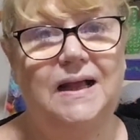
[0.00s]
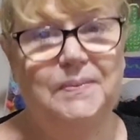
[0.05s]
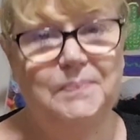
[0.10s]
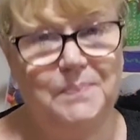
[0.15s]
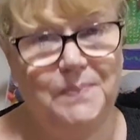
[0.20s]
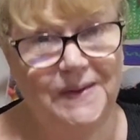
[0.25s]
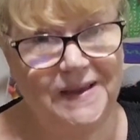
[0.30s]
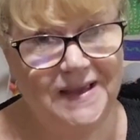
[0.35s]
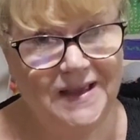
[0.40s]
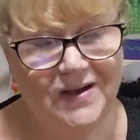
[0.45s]

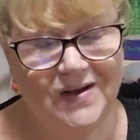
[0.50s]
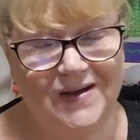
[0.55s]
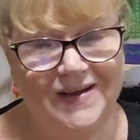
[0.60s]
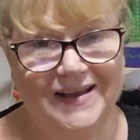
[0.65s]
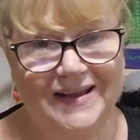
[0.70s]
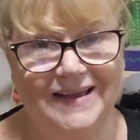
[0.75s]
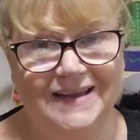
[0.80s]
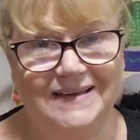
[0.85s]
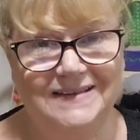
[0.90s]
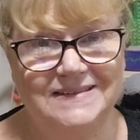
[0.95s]
and be
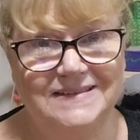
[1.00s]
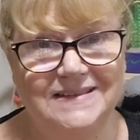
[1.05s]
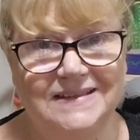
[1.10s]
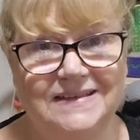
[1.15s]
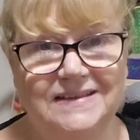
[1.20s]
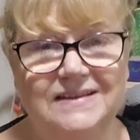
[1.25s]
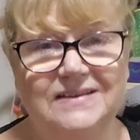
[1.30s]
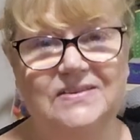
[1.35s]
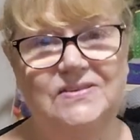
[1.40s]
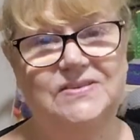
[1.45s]
kind.
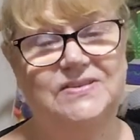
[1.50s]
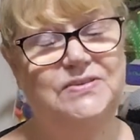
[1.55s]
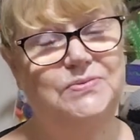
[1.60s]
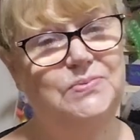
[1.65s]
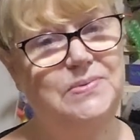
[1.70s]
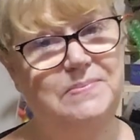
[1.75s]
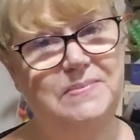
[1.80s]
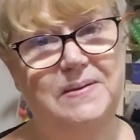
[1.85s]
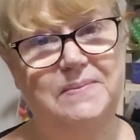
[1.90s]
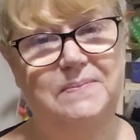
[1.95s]

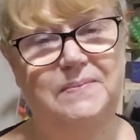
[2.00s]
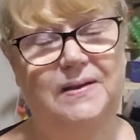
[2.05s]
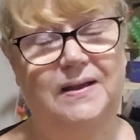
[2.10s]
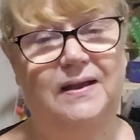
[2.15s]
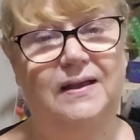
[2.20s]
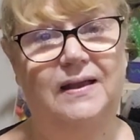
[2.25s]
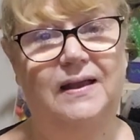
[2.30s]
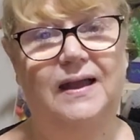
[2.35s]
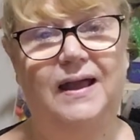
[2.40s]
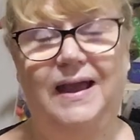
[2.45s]
Because
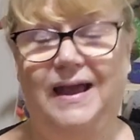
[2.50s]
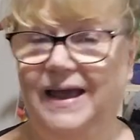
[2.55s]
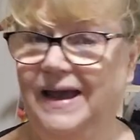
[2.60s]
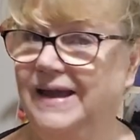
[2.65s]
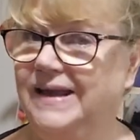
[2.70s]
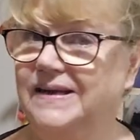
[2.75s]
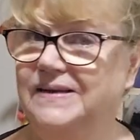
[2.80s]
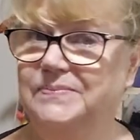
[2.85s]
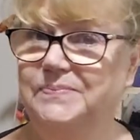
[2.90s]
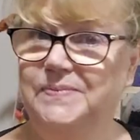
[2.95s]
remember,
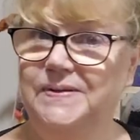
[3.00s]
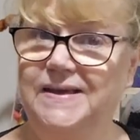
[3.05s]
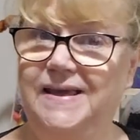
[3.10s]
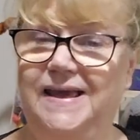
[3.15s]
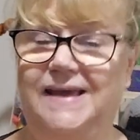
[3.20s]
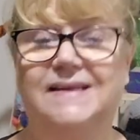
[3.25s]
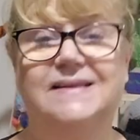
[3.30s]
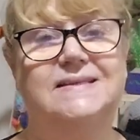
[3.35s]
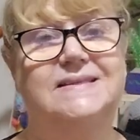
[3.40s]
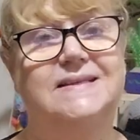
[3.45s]
hate
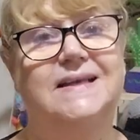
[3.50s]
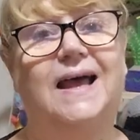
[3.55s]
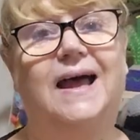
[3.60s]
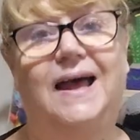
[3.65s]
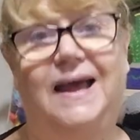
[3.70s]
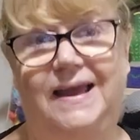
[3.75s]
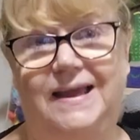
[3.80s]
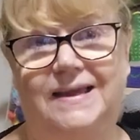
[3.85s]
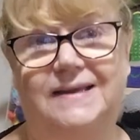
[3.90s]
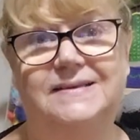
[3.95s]
begets
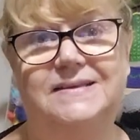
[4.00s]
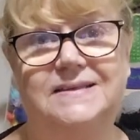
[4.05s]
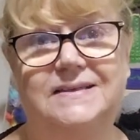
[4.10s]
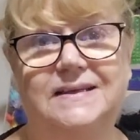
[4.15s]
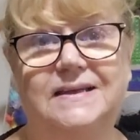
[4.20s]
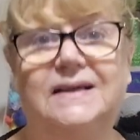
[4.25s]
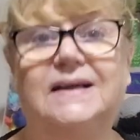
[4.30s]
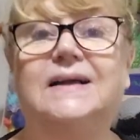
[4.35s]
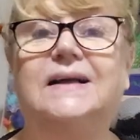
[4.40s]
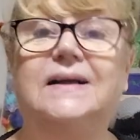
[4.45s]
hate.
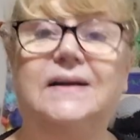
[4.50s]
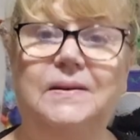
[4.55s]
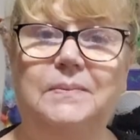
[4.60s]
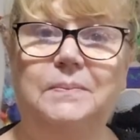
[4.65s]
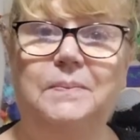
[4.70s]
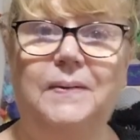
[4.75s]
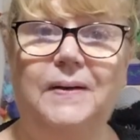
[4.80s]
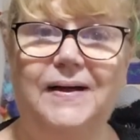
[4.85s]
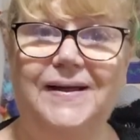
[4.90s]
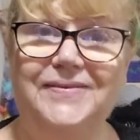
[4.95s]

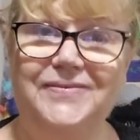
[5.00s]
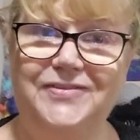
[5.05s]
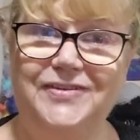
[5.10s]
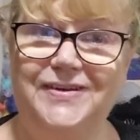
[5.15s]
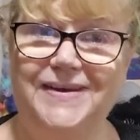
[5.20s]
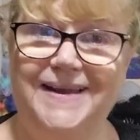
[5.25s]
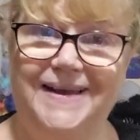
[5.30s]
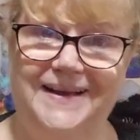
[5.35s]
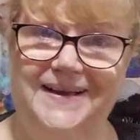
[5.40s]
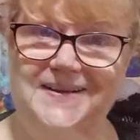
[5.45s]
Bye for
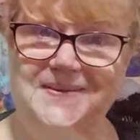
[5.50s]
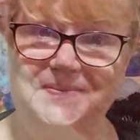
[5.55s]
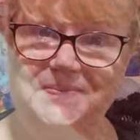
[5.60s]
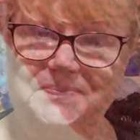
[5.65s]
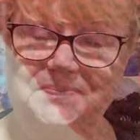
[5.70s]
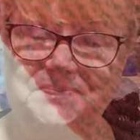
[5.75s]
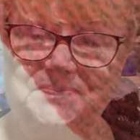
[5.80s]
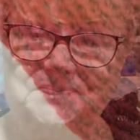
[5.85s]
now.